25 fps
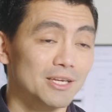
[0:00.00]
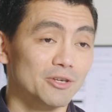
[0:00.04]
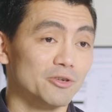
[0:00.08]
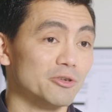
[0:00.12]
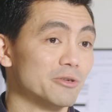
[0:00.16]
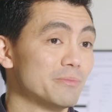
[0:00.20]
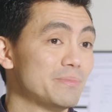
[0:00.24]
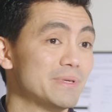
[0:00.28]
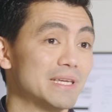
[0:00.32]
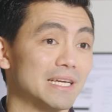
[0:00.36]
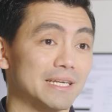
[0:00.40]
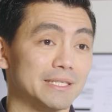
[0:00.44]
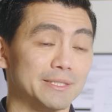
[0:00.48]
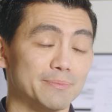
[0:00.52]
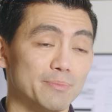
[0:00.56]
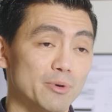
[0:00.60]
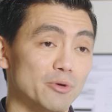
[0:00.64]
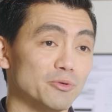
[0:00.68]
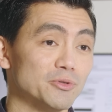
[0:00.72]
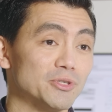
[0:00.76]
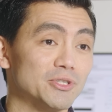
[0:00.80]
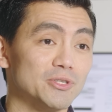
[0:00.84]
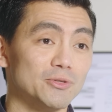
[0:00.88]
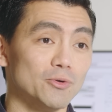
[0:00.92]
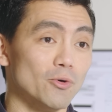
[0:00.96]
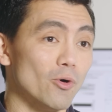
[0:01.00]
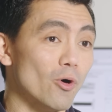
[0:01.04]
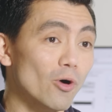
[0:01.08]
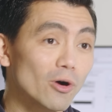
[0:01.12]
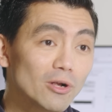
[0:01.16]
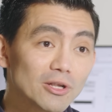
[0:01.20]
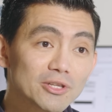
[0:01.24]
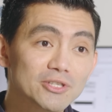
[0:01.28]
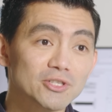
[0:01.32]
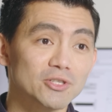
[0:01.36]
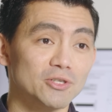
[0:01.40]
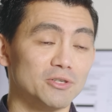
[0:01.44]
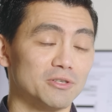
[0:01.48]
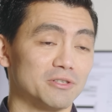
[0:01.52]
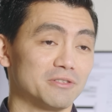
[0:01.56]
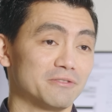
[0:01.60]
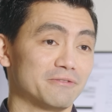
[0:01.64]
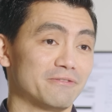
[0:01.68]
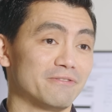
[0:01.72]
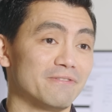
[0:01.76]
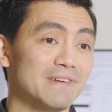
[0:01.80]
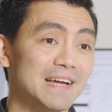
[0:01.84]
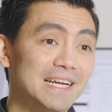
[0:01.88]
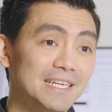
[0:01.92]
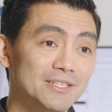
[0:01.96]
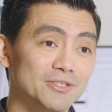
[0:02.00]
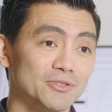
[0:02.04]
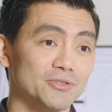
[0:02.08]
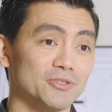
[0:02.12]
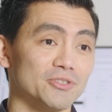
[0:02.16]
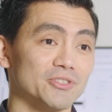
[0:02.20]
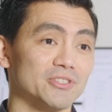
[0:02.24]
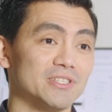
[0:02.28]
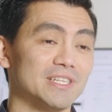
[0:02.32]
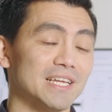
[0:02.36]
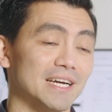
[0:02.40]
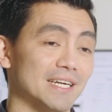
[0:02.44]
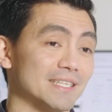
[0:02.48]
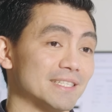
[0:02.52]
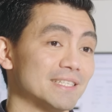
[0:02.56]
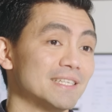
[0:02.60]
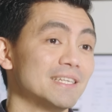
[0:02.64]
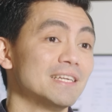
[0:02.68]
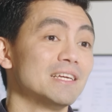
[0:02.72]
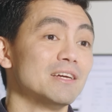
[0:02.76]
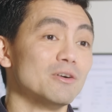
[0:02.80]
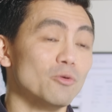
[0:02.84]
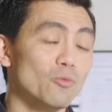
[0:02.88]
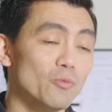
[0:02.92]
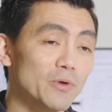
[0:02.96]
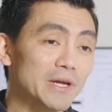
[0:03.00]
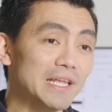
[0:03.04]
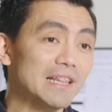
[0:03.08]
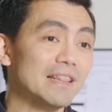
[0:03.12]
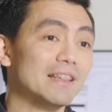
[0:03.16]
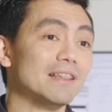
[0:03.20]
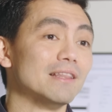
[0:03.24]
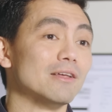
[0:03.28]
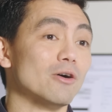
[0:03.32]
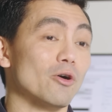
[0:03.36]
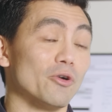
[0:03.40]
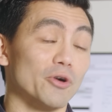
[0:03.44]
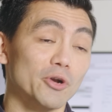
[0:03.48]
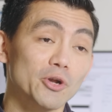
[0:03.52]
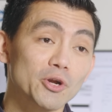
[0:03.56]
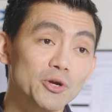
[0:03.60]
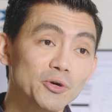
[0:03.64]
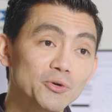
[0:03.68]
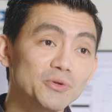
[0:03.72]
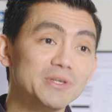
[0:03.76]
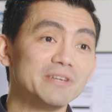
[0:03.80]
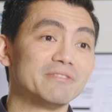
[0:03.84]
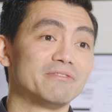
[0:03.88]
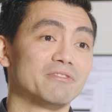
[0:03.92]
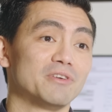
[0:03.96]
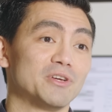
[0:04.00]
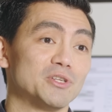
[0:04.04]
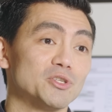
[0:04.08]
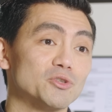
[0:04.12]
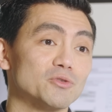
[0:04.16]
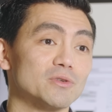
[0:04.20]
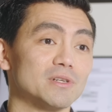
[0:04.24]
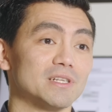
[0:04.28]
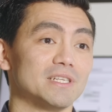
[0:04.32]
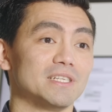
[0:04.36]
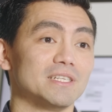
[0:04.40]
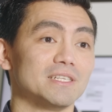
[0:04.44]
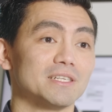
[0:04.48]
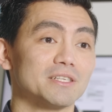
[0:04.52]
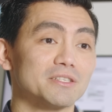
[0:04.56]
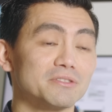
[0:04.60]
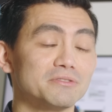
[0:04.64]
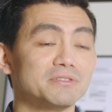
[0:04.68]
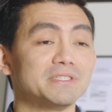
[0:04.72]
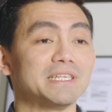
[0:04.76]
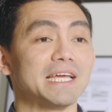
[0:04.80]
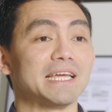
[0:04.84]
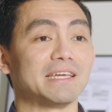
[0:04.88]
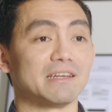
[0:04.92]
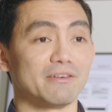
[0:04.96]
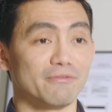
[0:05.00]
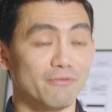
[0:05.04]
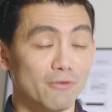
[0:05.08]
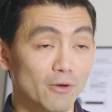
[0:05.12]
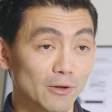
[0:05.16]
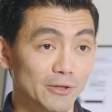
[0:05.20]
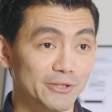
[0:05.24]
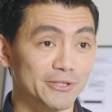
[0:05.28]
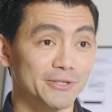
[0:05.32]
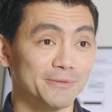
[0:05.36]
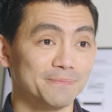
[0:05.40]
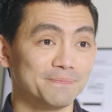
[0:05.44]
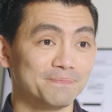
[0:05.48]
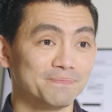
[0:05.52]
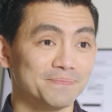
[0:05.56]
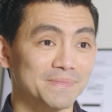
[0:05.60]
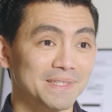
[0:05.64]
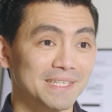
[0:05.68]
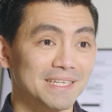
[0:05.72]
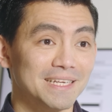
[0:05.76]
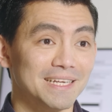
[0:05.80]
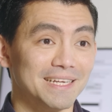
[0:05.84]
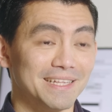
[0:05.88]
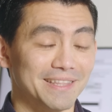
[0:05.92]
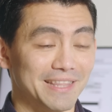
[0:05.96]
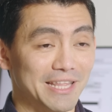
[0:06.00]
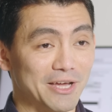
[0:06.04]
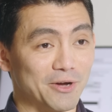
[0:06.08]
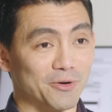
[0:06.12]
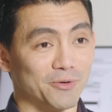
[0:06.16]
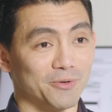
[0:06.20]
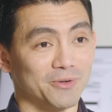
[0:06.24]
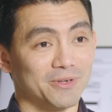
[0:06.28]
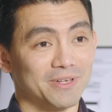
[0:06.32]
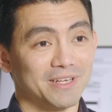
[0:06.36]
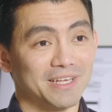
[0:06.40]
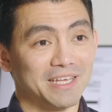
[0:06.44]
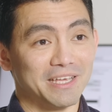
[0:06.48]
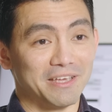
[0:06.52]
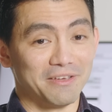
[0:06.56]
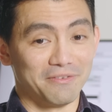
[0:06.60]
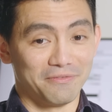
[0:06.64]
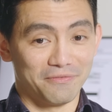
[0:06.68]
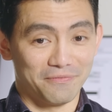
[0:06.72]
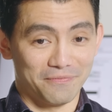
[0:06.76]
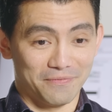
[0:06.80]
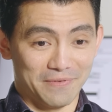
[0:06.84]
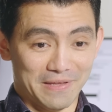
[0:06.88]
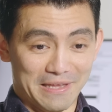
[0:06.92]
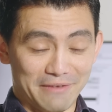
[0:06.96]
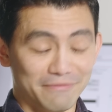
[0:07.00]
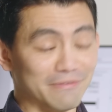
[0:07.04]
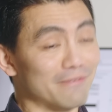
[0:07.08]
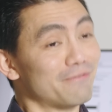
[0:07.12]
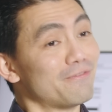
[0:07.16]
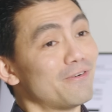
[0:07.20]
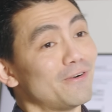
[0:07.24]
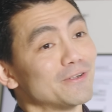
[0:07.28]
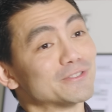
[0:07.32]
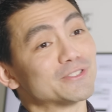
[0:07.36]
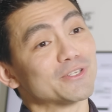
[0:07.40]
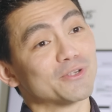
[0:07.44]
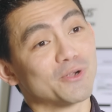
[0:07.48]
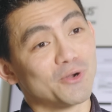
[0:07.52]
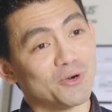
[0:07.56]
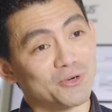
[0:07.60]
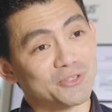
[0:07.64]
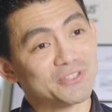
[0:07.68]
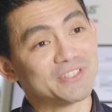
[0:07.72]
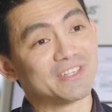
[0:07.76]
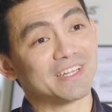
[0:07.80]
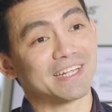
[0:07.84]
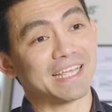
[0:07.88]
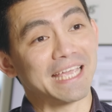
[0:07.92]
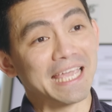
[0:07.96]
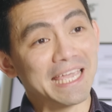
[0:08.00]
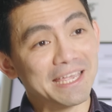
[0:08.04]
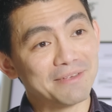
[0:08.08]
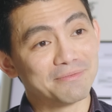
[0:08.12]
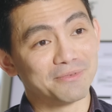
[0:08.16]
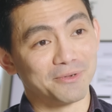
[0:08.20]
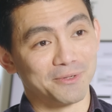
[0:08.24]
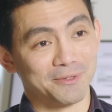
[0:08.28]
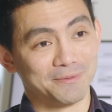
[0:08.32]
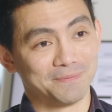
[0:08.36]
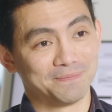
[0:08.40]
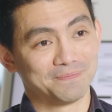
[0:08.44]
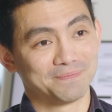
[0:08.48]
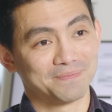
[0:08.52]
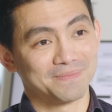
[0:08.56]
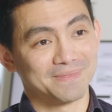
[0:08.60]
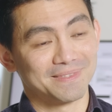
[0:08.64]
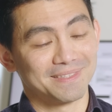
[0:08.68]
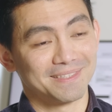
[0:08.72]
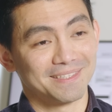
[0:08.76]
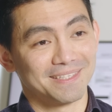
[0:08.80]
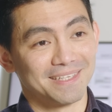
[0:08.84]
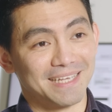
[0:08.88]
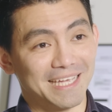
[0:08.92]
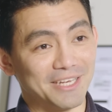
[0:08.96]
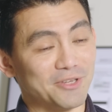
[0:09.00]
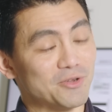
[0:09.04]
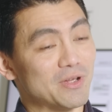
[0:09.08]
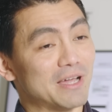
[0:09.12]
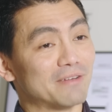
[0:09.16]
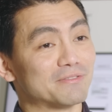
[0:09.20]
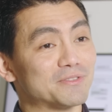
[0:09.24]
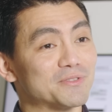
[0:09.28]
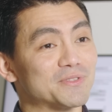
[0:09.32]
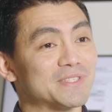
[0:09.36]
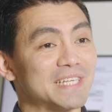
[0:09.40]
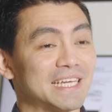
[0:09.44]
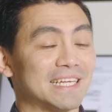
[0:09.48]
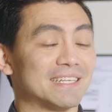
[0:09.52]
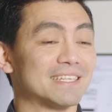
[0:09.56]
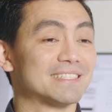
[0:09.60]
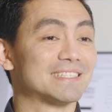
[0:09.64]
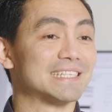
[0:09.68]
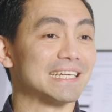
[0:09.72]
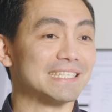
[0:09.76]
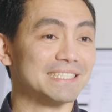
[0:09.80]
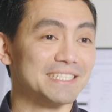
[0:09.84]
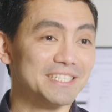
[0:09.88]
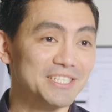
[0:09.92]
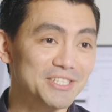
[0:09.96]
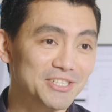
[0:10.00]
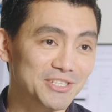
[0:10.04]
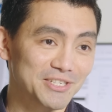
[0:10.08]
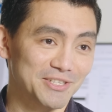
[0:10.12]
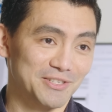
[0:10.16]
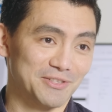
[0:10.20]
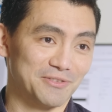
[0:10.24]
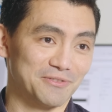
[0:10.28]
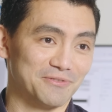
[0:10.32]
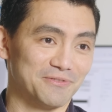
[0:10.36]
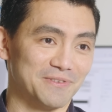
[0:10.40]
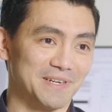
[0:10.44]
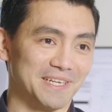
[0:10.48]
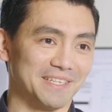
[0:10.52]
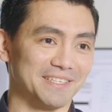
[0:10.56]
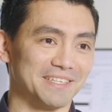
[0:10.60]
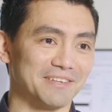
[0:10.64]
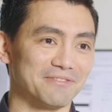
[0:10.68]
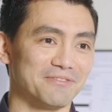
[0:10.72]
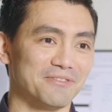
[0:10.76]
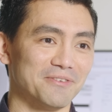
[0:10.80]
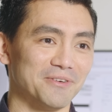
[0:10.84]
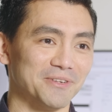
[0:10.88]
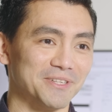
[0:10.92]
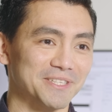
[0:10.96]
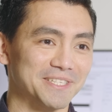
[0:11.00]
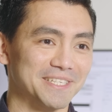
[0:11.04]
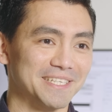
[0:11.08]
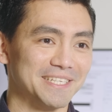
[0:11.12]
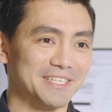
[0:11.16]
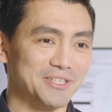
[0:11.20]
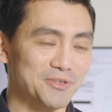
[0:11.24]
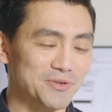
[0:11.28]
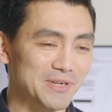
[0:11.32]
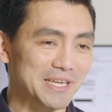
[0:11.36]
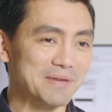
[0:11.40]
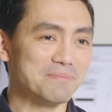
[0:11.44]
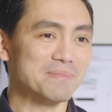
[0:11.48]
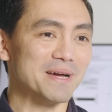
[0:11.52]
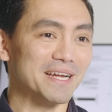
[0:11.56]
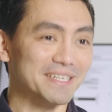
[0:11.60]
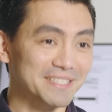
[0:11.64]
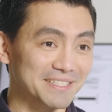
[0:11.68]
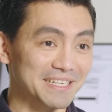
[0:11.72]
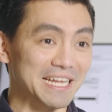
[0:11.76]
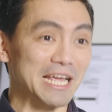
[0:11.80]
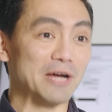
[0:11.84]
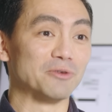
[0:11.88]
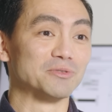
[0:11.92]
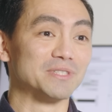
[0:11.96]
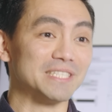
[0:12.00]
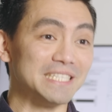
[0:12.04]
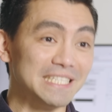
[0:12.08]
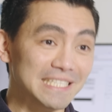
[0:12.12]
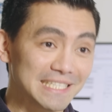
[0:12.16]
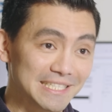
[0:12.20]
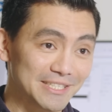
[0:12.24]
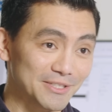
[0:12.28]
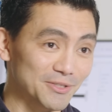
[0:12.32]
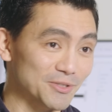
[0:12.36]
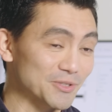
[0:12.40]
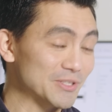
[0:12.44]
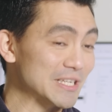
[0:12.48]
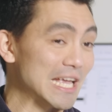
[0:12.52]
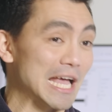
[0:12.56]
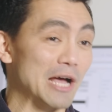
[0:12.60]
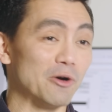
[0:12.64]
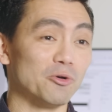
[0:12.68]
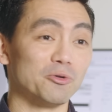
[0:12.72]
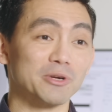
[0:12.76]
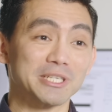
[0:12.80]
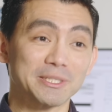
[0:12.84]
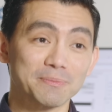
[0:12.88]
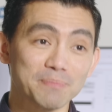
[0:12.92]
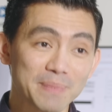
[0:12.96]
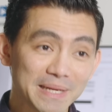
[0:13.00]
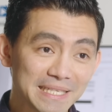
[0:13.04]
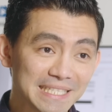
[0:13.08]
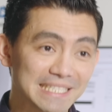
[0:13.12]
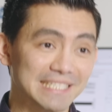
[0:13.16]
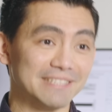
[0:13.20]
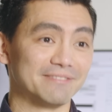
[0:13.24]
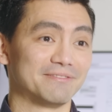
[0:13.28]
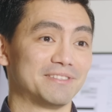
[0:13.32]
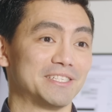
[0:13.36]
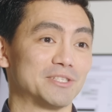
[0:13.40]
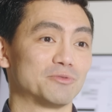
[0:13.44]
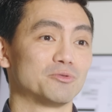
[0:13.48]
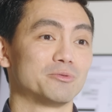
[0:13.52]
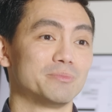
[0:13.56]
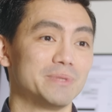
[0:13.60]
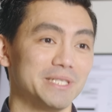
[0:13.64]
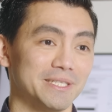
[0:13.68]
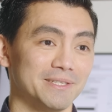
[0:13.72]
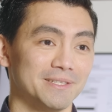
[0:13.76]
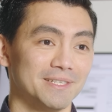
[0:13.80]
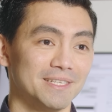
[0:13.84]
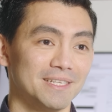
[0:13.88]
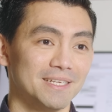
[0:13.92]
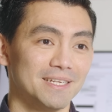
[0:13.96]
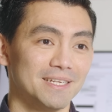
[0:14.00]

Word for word: could be exposed to all sorts of factors that will or could eventually create a fault. Now, if, if a fault occurs in a cable and you have to send a technician to find that fault, you can imagine how tedious, how expensive this would be.